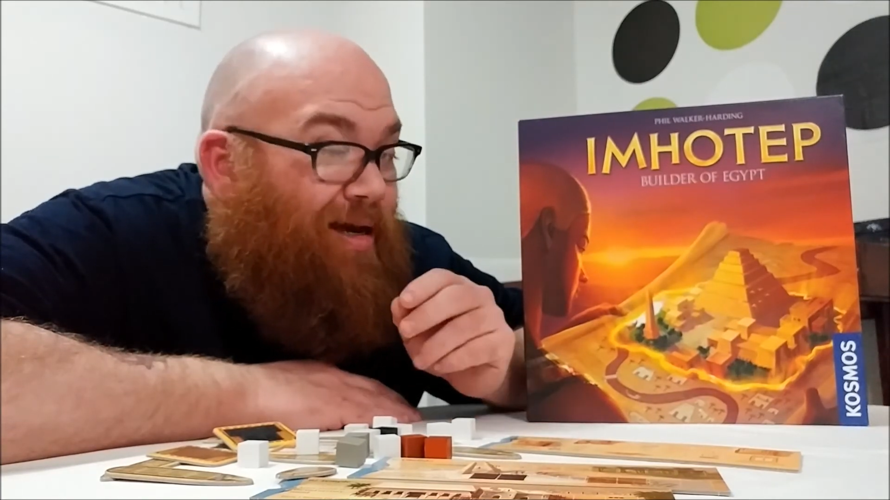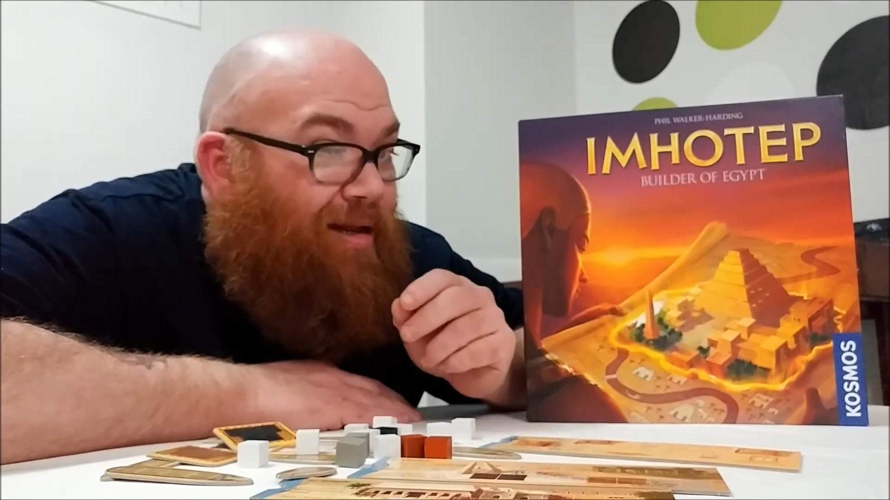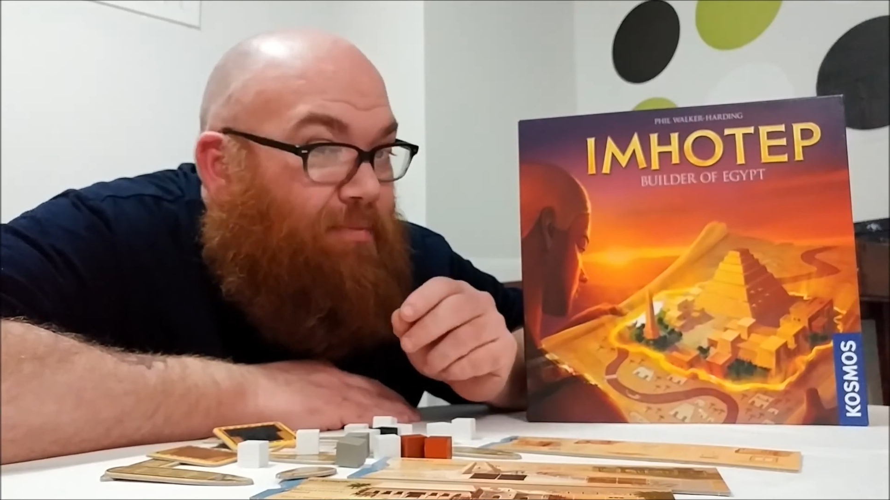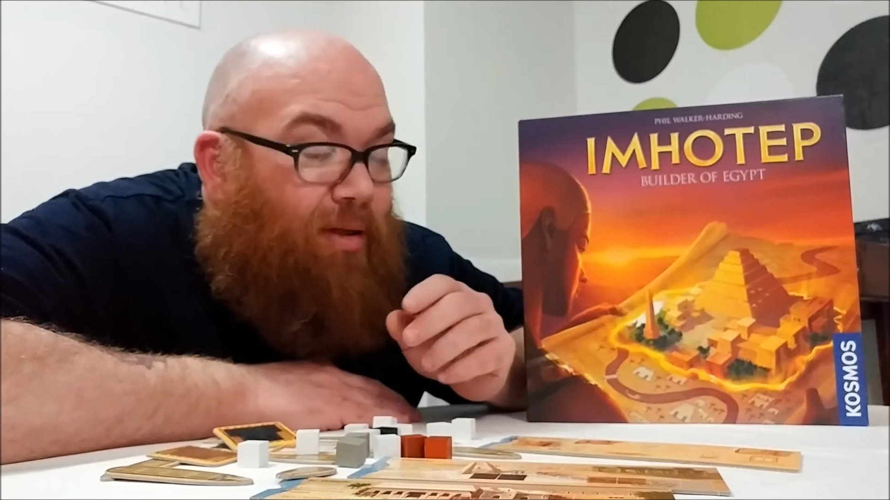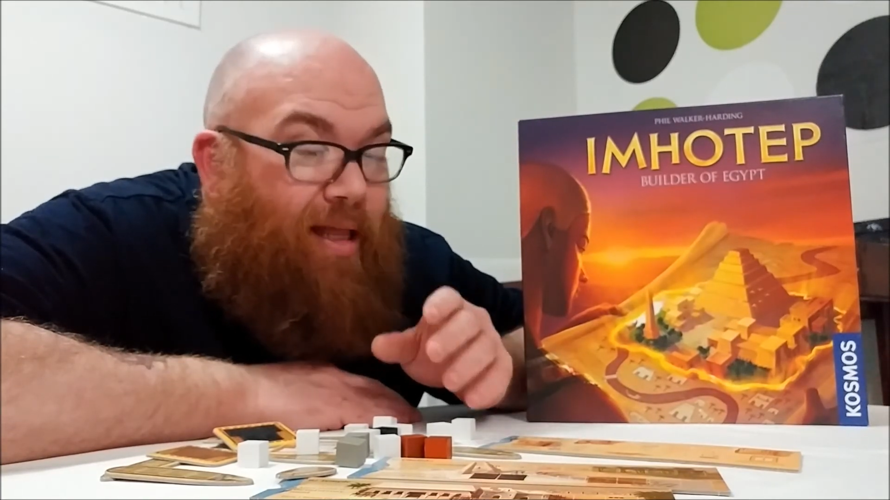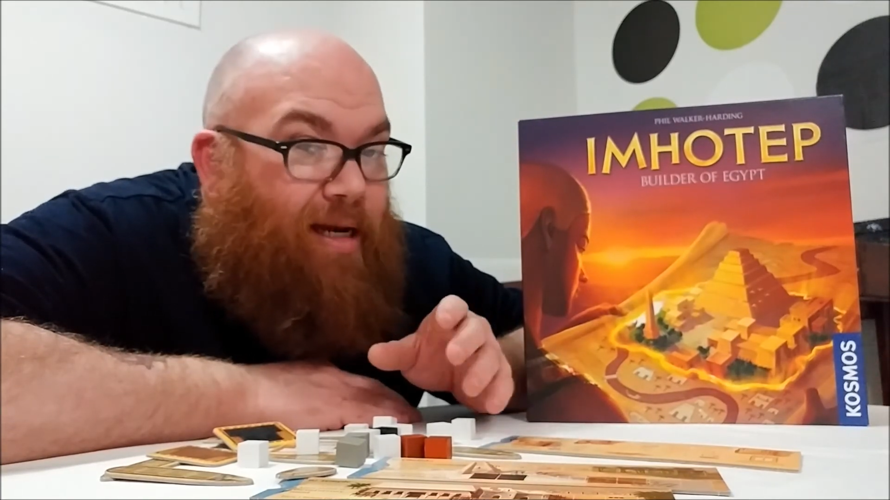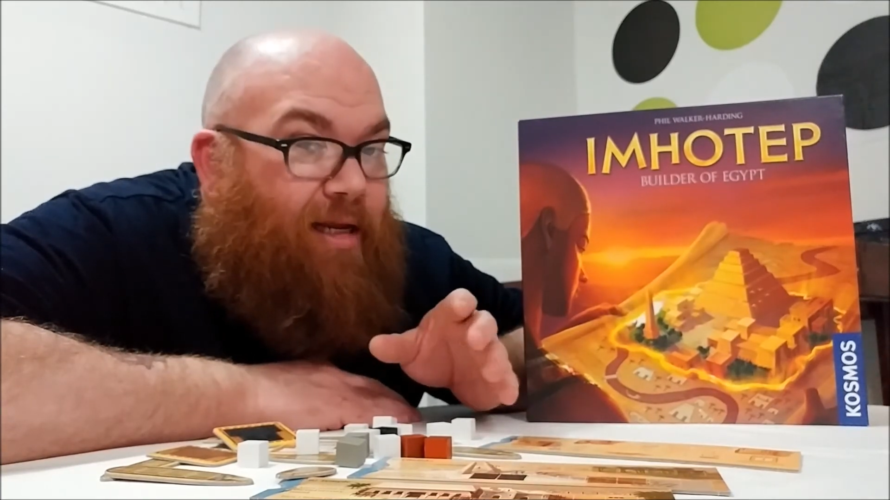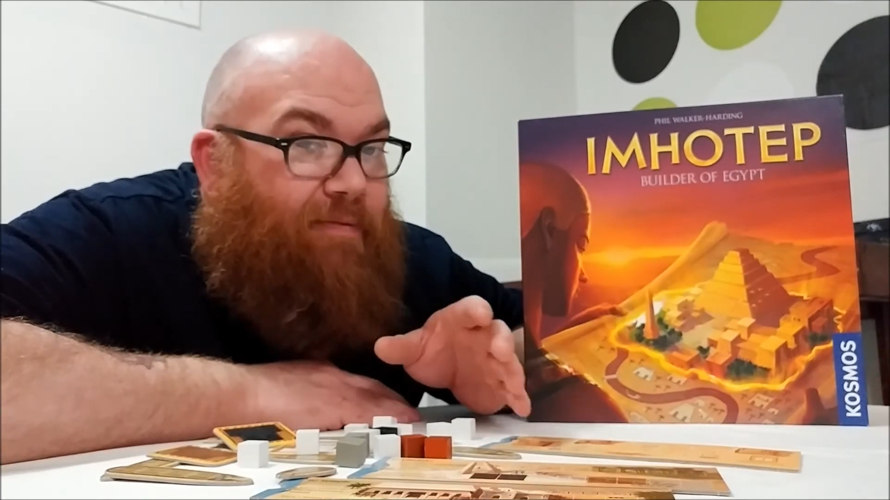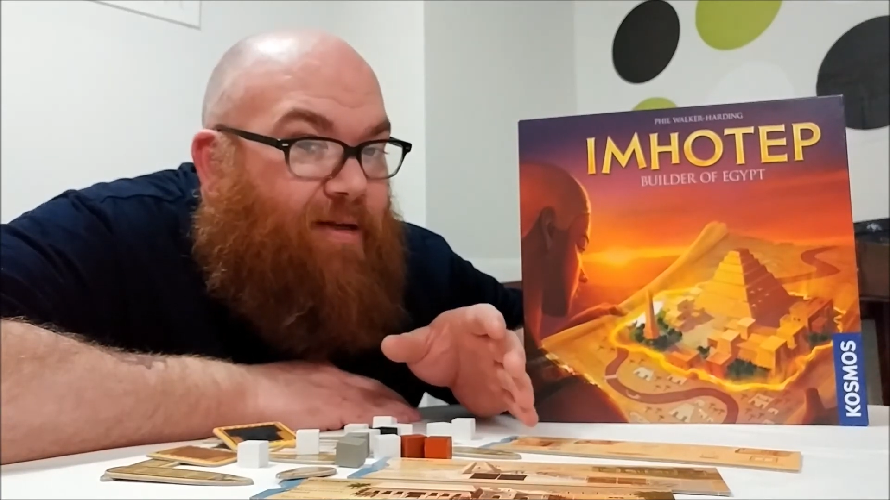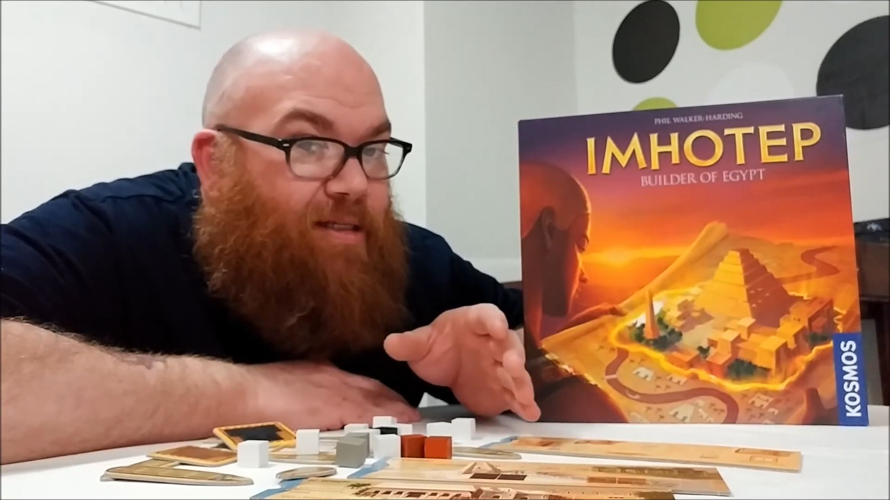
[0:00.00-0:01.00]
and
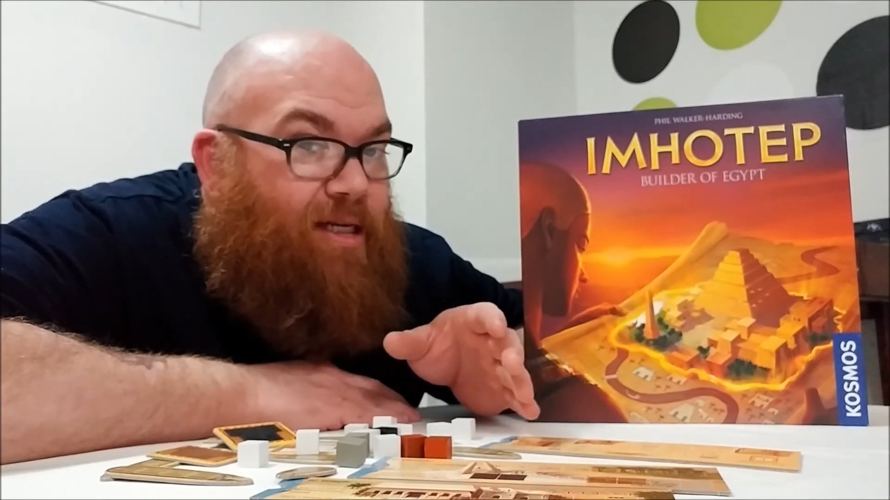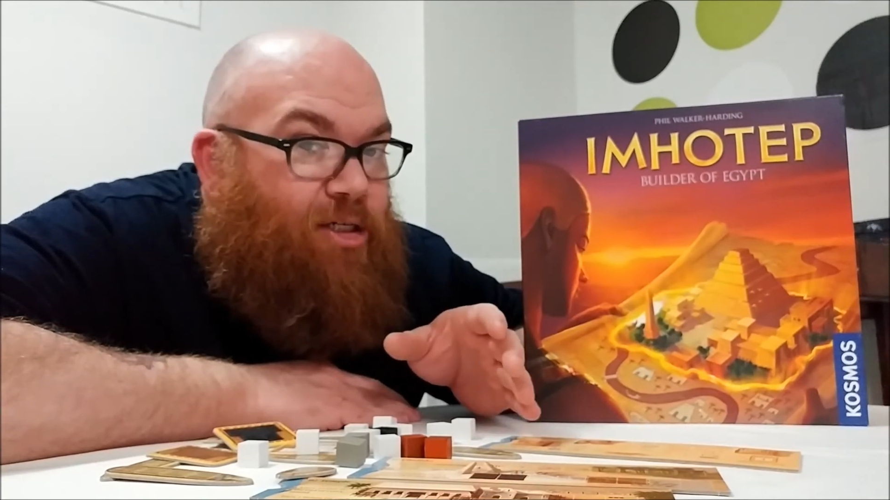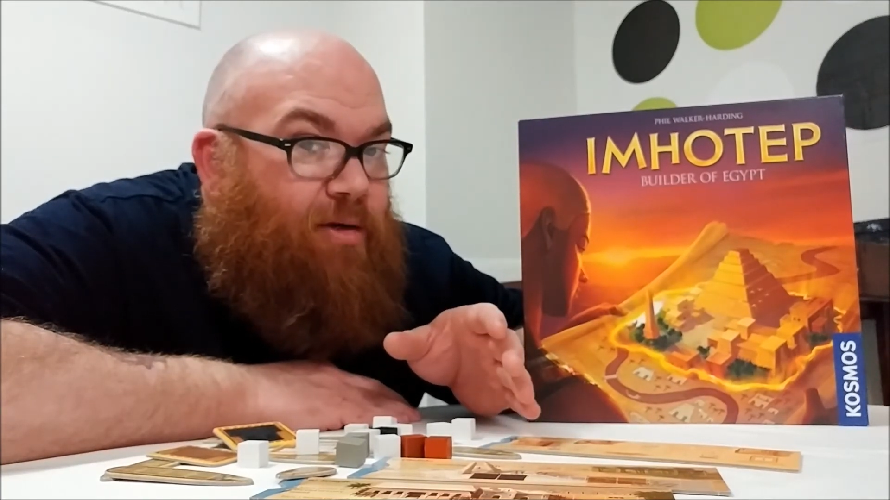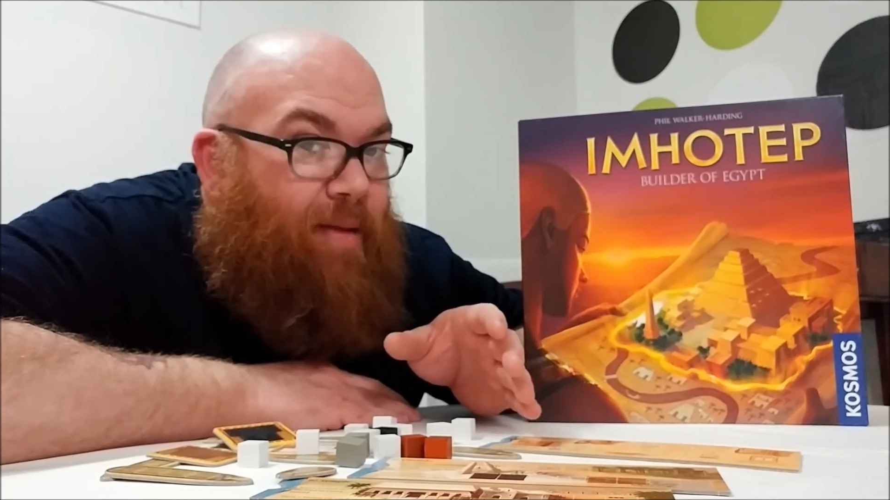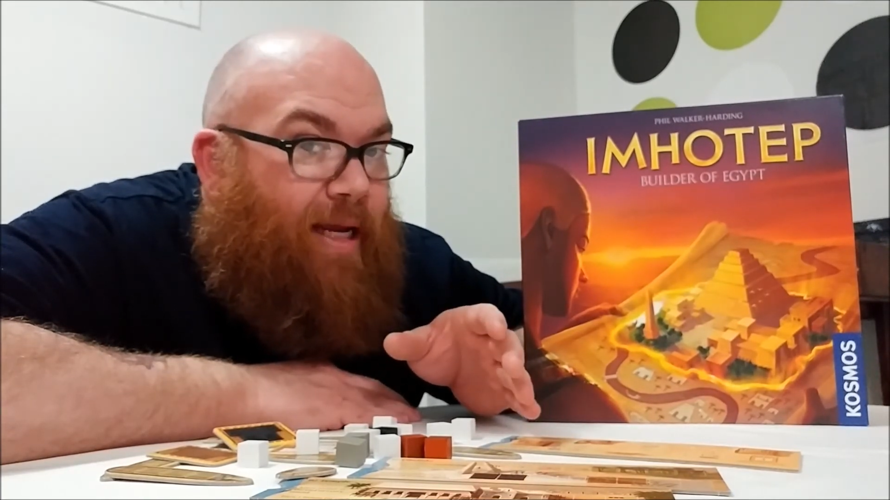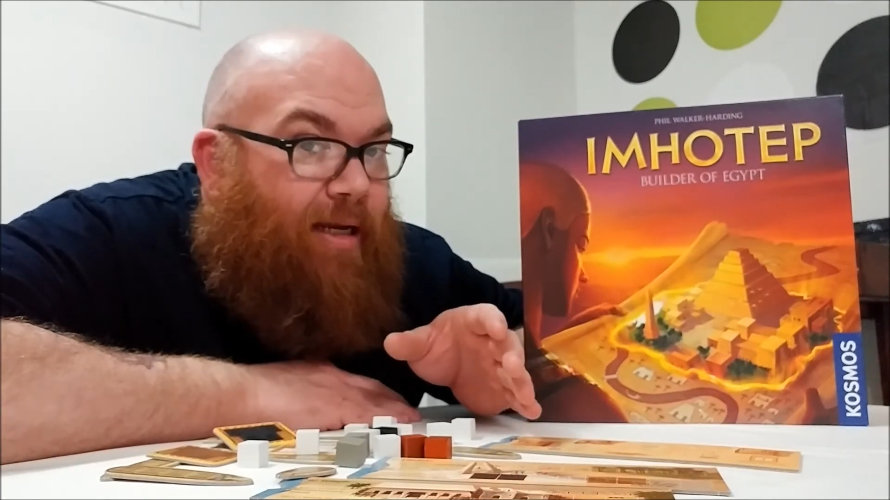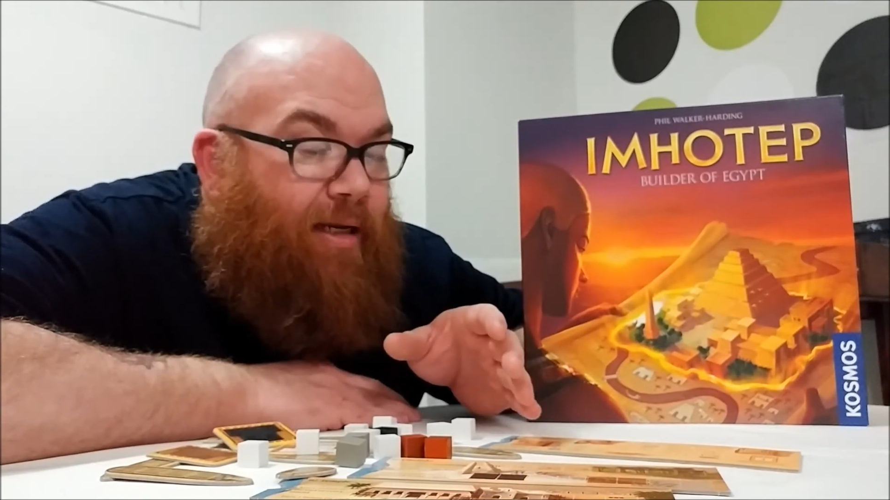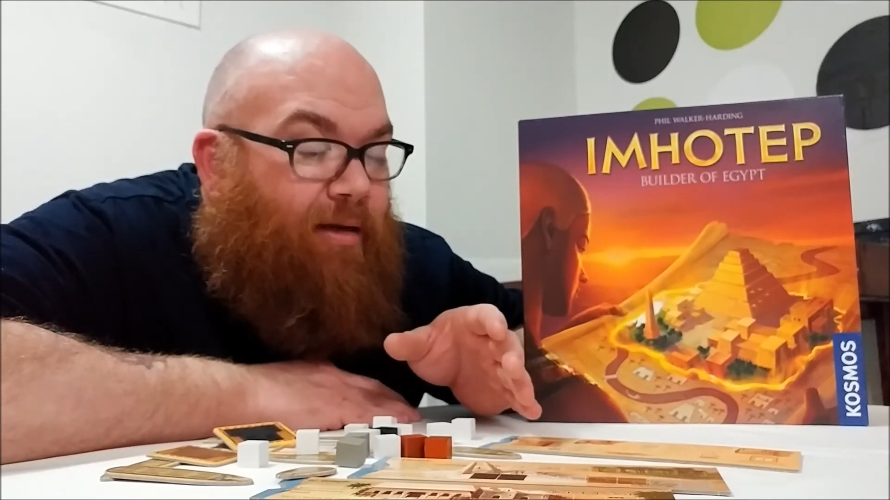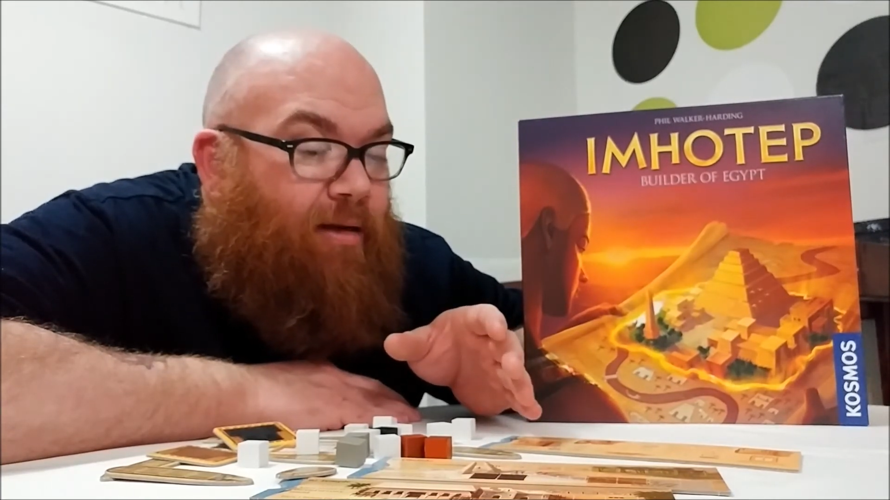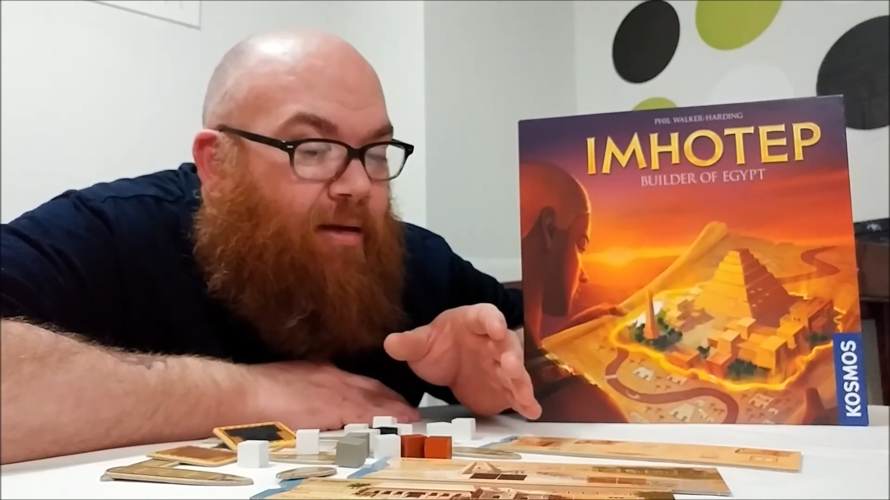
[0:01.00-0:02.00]
plenty of decision
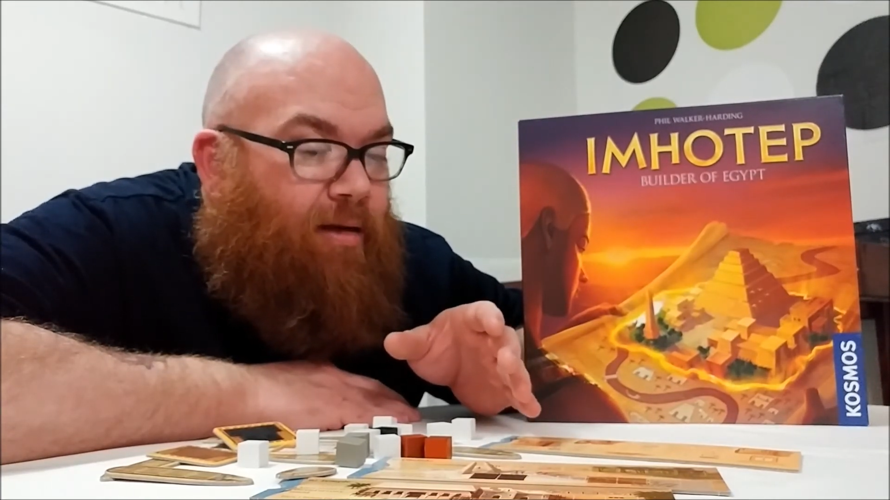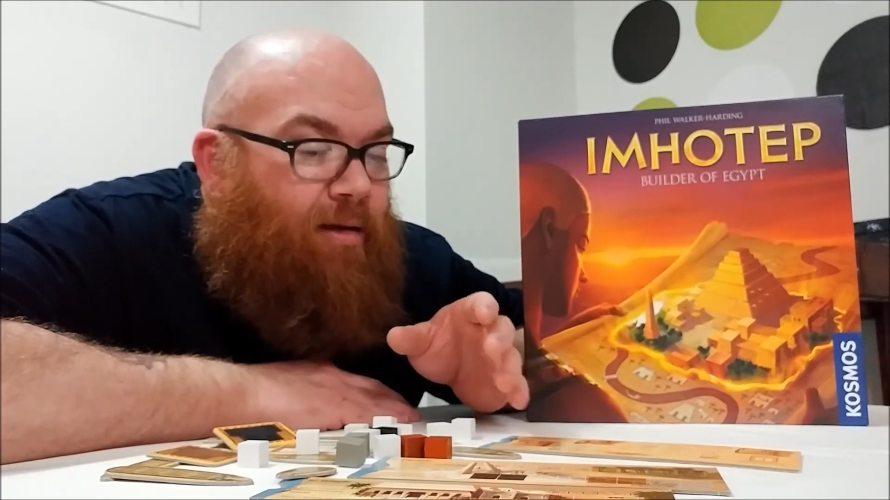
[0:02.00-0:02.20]
making.